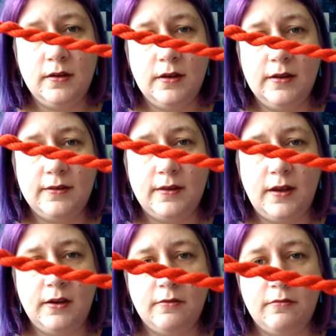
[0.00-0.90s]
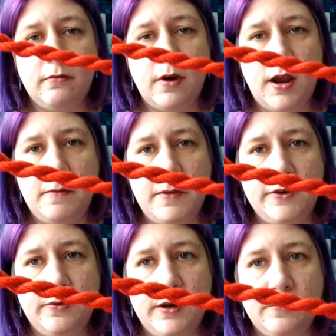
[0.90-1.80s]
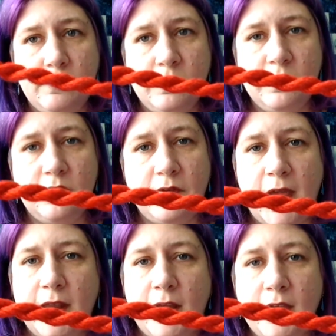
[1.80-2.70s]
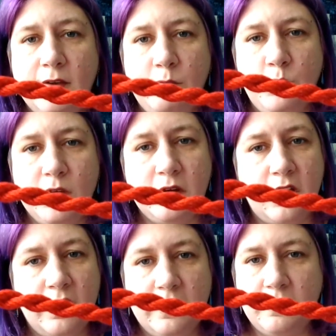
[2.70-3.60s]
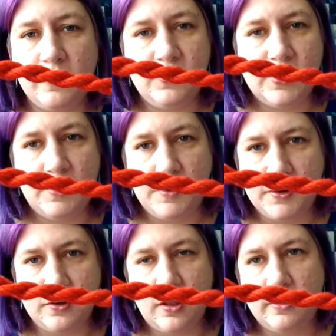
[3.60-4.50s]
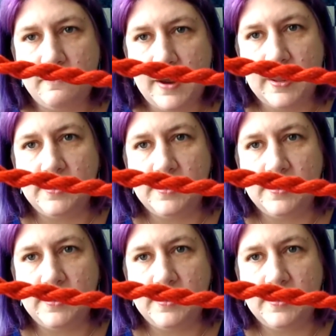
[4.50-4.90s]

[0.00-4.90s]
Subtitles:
It's like right between orange and red. I wouldn't call it orange and I wouldn't call it red.